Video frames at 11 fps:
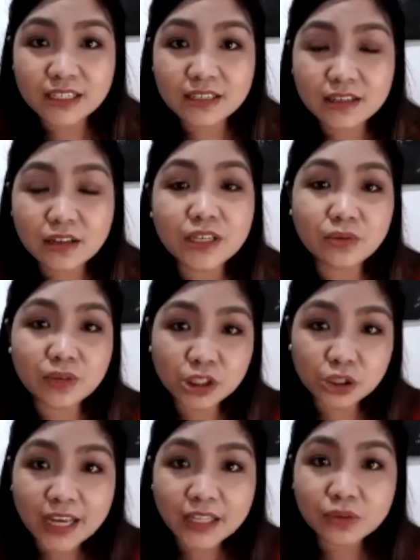We
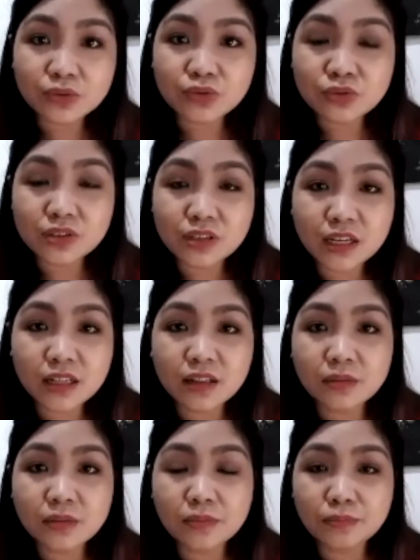try to
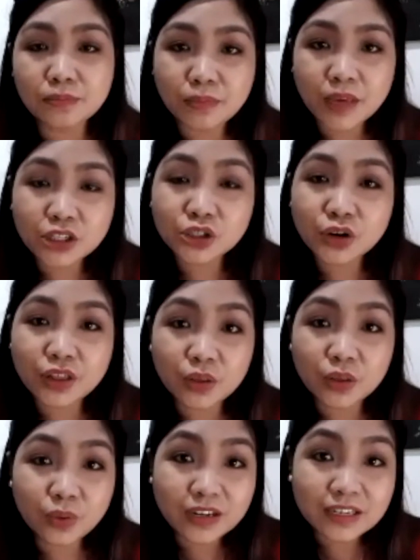still make sure that
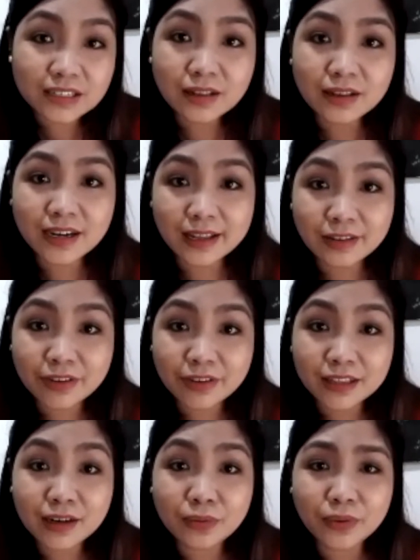we are still relevant
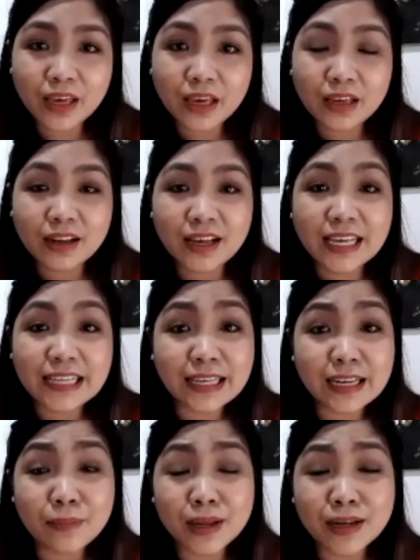in a way na hindi
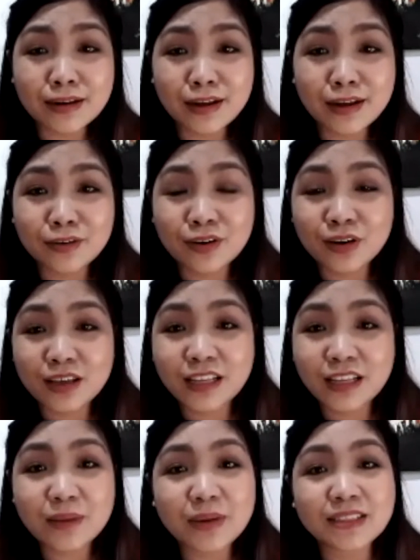naman
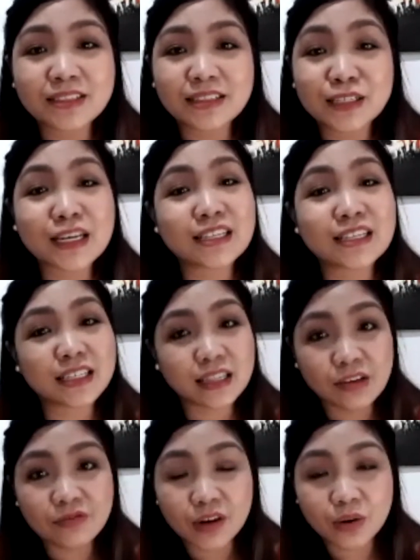
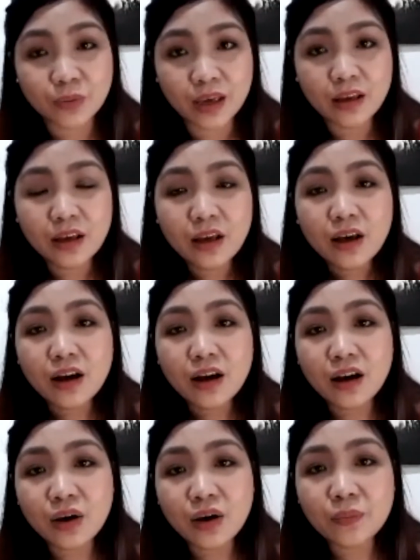insensitive in a way.
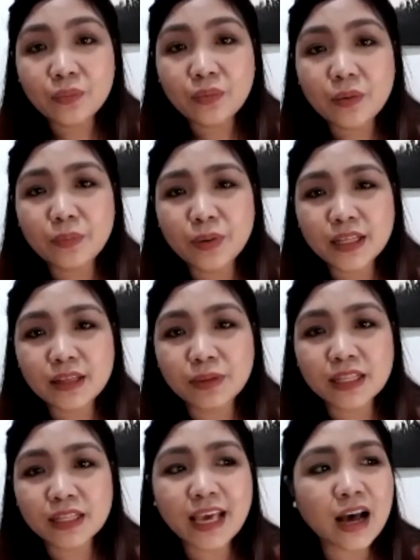
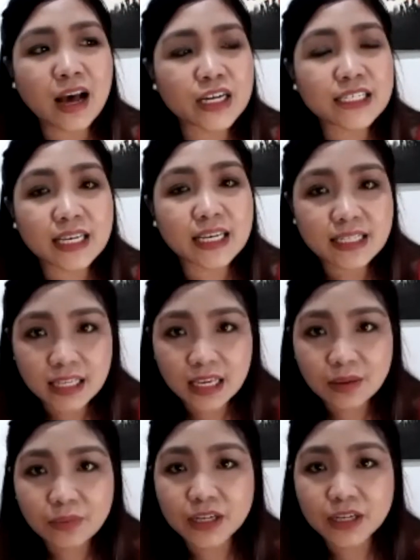But yeah, our sales
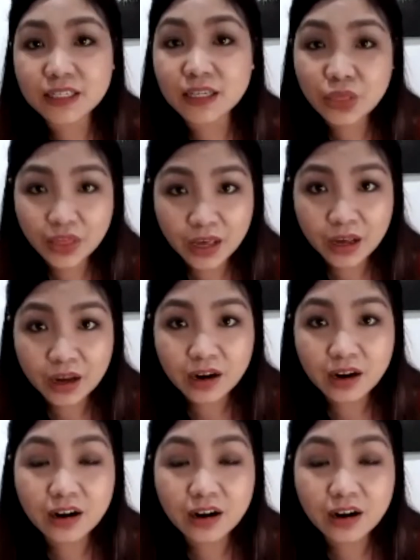team are still there.